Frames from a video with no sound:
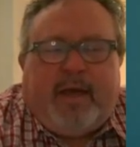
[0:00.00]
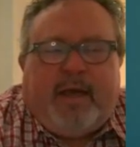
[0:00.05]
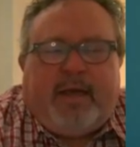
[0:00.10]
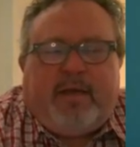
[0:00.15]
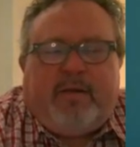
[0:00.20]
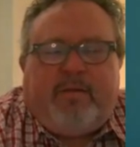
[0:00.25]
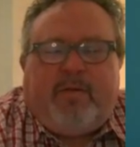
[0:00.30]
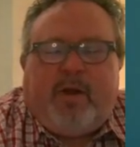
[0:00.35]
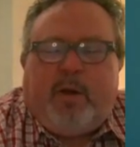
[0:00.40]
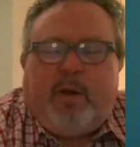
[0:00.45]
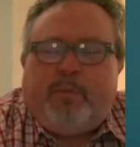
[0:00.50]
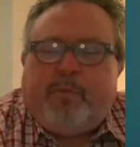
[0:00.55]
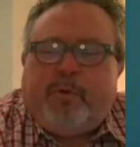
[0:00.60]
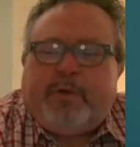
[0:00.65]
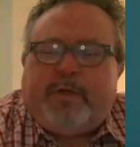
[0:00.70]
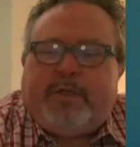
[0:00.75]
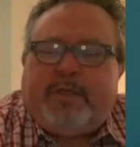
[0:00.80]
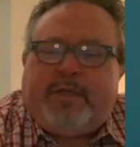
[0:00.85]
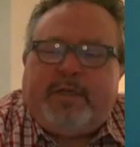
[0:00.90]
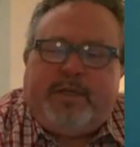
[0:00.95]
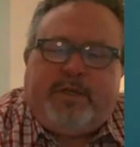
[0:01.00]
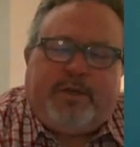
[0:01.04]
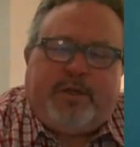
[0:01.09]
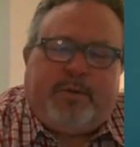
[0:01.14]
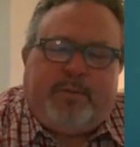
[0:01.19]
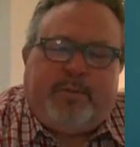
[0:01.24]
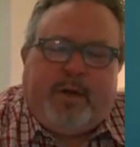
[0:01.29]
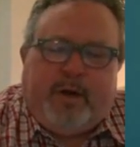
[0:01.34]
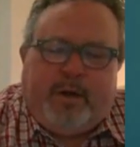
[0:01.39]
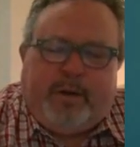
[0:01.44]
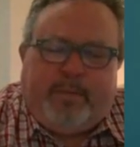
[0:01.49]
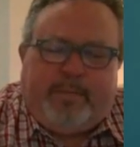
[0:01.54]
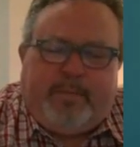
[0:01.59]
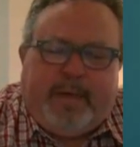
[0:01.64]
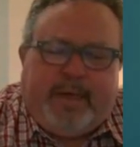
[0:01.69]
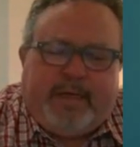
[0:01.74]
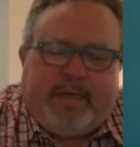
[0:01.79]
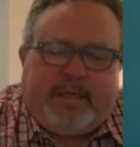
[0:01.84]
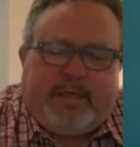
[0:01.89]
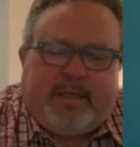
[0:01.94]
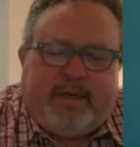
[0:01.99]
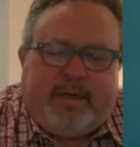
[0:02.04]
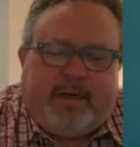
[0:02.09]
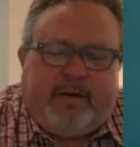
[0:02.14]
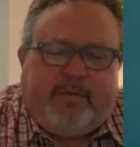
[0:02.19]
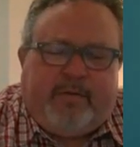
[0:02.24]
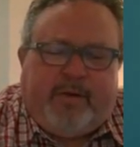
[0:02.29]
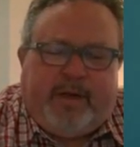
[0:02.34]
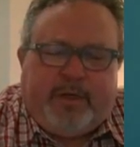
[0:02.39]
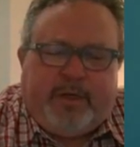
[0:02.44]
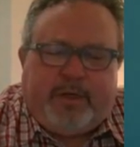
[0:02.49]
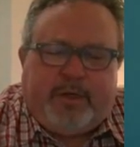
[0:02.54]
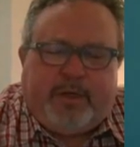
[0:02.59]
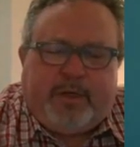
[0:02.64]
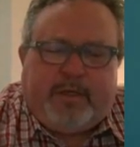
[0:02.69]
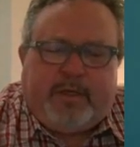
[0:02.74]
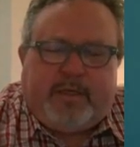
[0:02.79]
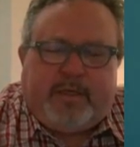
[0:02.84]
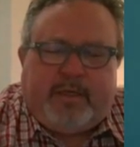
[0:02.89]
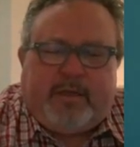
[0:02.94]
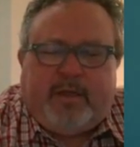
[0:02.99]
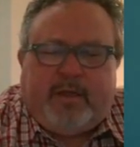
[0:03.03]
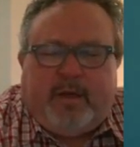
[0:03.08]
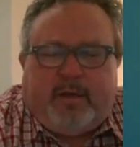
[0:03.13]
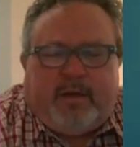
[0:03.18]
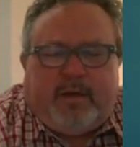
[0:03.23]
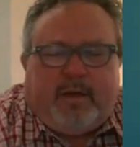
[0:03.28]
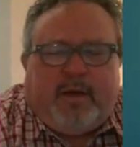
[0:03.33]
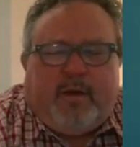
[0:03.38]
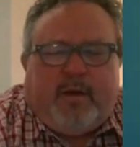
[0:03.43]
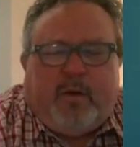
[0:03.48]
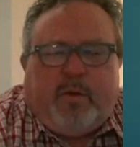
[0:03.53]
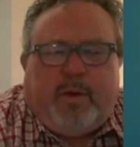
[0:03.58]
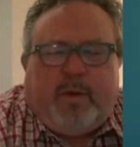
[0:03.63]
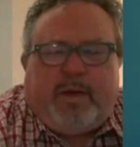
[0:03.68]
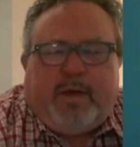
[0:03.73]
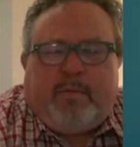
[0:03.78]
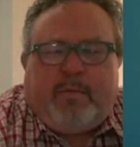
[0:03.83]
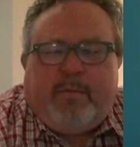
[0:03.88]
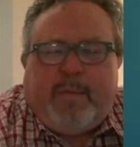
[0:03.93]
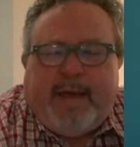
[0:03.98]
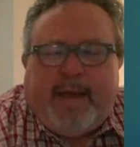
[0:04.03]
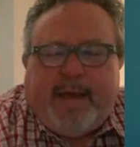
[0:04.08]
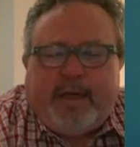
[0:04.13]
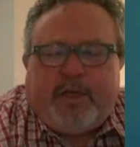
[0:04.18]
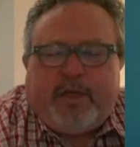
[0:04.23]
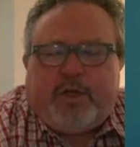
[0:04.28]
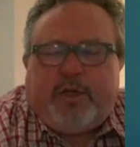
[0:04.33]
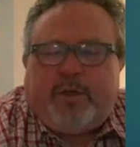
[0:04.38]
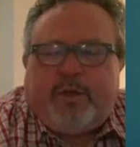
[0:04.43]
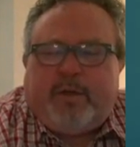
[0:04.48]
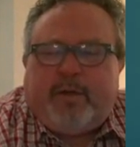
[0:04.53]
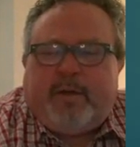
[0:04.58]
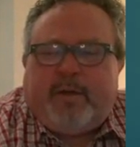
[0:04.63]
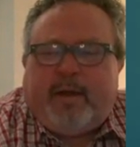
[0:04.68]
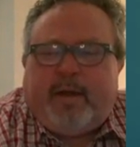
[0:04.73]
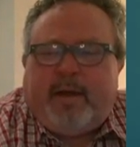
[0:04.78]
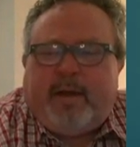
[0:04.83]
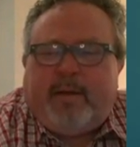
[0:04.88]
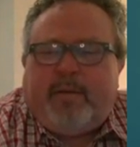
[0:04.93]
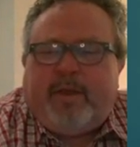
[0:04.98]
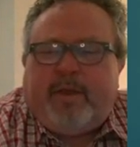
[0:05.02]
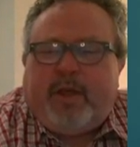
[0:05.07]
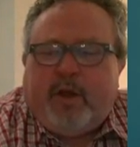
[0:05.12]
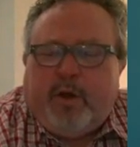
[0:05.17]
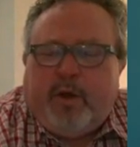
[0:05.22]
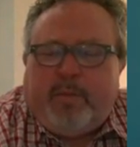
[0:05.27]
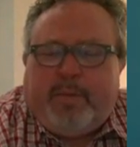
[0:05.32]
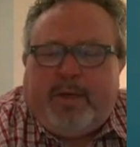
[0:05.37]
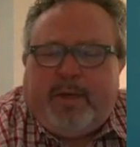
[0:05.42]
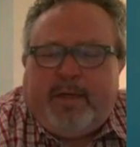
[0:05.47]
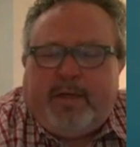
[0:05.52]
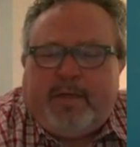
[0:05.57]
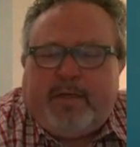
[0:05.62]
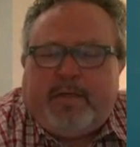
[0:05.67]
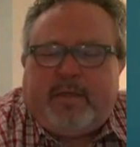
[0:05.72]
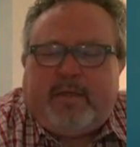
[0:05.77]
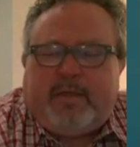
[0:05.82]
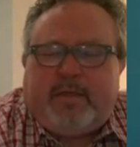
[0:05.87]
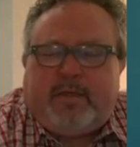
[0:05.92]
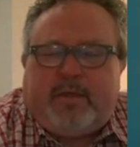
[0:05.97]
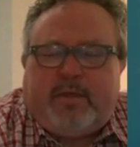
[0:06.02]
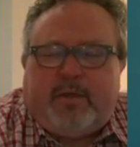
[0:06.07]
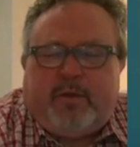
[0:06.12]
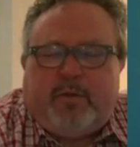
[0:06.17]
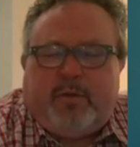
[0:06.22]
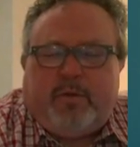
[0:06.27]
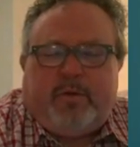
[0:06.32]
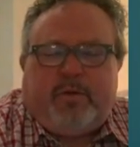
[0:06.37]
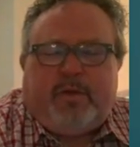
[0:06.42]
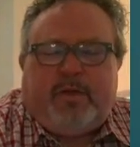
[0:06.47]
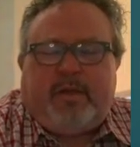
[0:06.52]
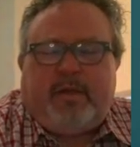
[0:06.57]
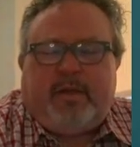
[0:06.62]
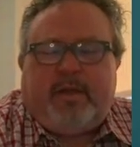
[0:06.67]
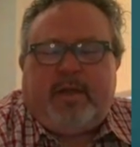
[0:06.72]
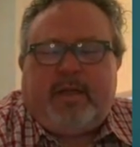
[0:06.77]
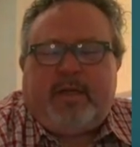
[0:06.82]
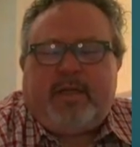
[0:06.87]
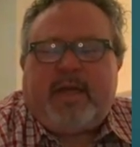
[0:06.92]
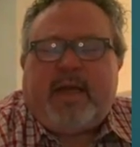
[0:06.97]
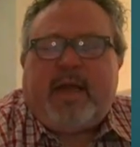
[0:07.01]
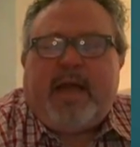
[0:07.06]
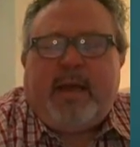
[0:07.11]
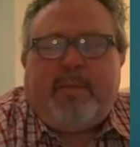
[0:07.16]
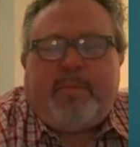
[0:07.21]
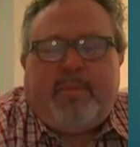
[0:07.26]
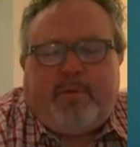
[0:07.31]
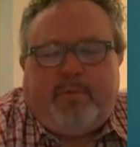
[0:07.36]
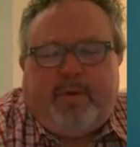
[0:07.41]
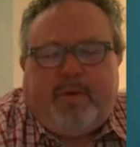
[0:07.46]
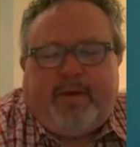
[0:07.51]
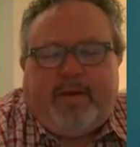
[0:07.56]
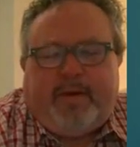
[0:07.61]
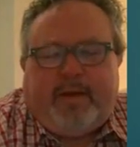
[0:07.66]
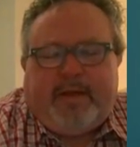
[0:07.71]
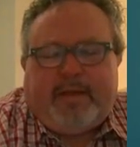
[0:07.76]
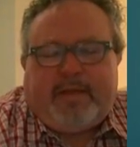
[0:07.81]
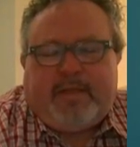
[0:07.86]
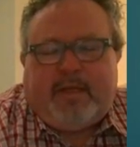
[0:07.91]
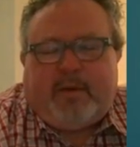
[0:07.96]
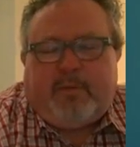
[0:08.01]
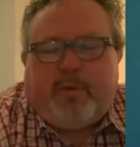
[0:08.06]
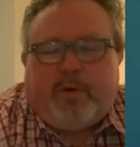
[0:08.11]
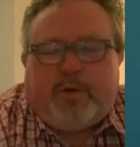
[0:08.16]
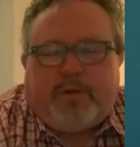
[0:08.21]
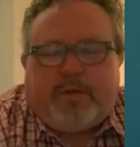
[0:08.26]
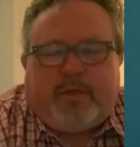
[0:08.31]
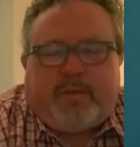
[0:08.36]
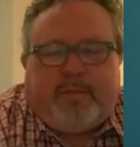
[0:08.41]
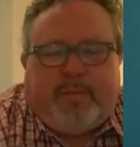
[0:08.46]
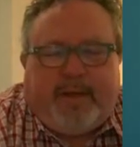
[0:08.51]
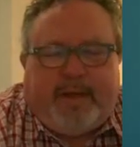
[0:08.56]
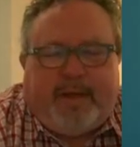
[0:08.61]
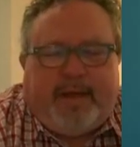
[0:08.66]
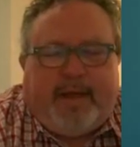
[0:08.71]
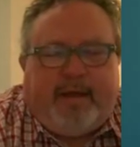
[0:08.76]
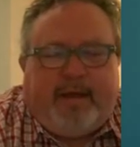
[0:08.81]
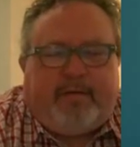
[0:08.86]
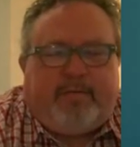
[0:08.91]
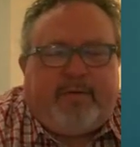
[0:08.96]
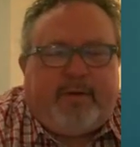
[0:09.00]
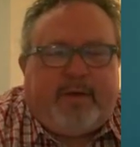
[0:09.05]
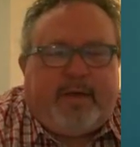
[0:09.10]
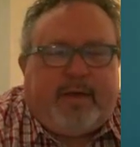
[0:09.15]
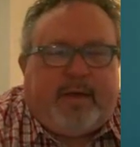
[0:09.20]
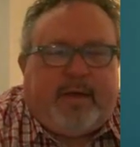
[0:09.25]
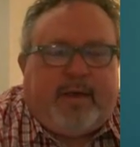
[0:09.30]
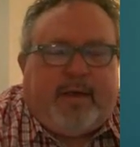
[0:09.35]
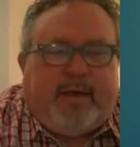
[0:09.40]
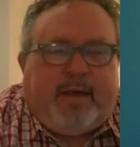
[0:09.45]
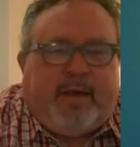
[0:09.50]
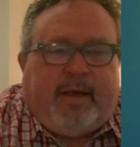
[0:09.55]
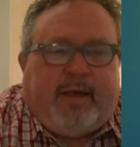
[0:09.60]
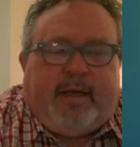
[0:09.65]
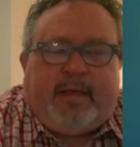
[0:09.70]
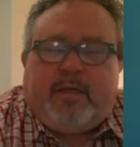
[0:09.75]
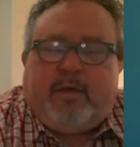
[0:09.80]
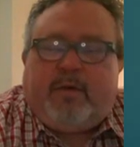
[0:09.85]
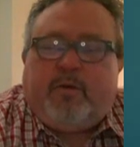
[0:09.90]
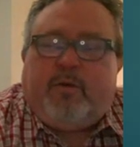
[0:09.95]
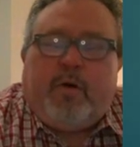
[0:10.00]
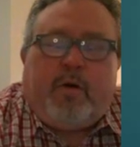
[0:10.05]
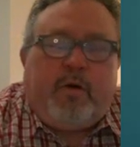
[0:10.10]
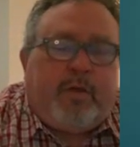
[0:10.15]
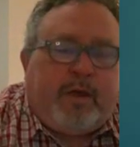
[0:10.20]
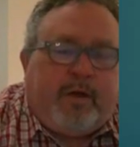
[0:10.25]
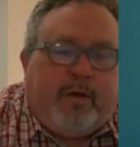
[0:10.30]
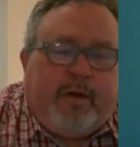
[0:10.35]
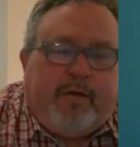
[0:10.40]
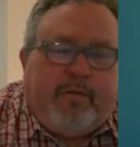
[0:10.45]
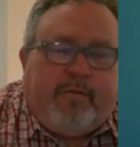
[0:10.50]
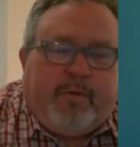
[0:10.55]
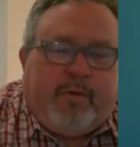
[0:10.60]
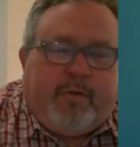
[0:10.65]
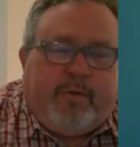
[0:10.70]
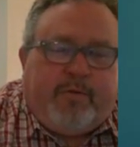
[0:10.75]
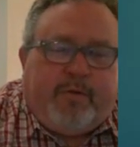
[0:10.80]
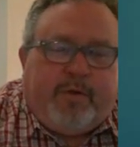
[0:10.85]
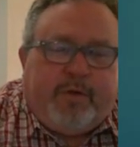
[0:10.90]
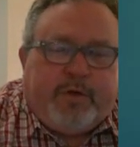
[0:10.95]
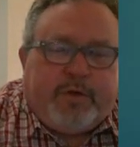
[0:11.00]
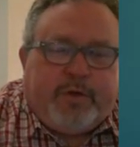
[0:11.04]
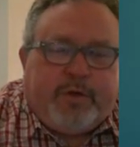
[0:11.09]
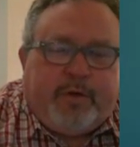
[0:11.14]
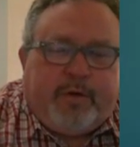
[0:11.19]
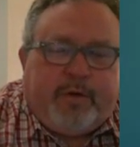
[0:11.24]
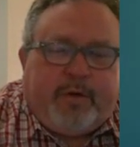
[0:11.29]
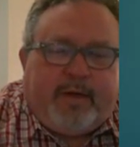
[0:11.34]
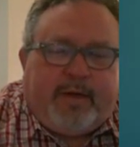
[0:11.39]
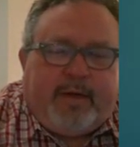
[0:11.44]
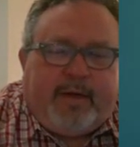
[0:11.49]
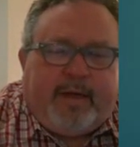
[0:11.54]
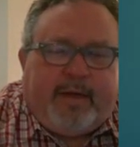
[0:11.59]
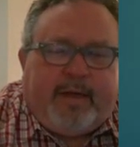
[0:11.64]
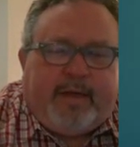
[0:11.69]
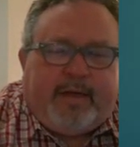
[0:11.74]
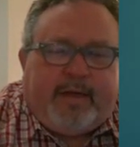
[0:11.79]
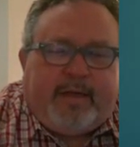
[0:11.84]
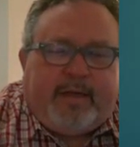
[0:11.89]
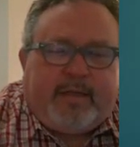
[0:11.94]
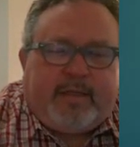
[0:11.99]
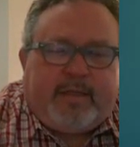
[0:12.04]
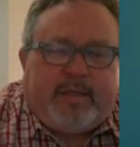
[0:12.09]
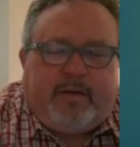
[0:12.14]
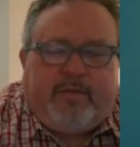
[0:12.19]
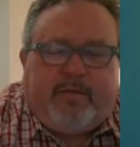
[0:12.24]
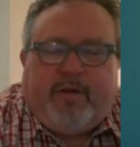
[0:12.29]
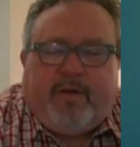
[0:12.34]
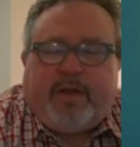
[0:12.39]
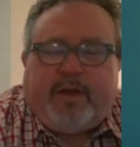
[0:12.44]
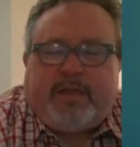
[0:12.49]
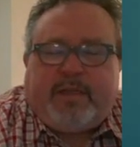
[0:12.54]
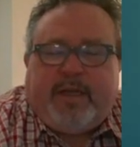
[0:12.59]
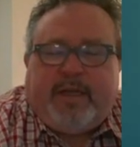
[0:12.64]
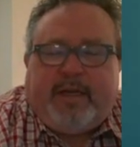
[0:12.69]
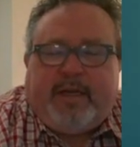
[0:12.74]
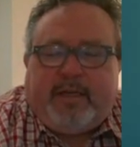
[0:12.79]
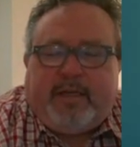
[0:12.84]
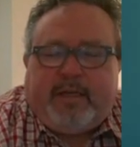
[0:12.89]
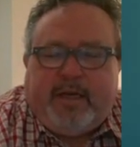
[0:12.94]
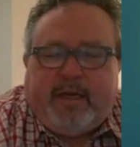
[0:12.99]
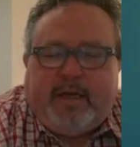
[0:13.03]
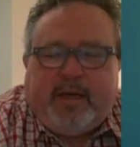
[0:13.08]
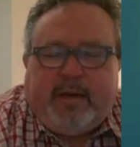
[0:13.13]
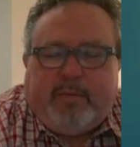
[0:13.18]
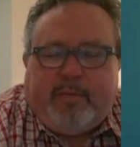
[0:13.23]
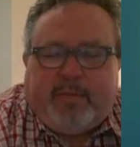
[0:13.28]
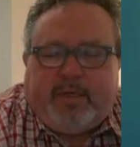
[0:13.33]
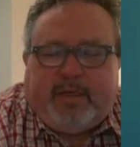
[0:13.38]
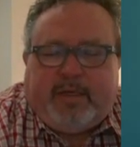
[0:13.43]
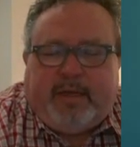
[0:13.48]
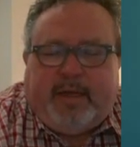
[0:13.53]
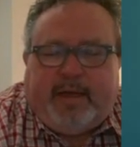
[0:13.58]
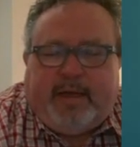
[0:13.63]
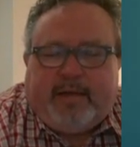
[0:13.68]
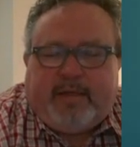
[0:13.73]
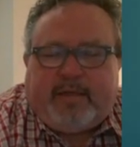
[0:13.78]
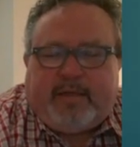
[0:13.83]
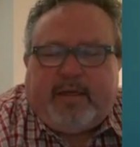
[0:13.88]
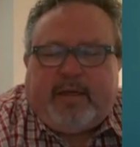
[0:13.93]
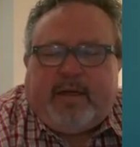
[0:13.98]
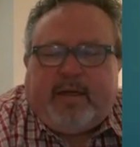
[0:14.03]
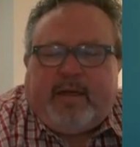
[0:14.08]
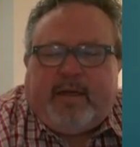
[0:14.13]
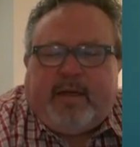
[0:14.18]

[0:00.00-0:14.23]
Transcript: and develop precision medicine interventions so that we can match therapies to the type of ALS that a person may have. It's a growth area for the future, and it's in a very exciting time as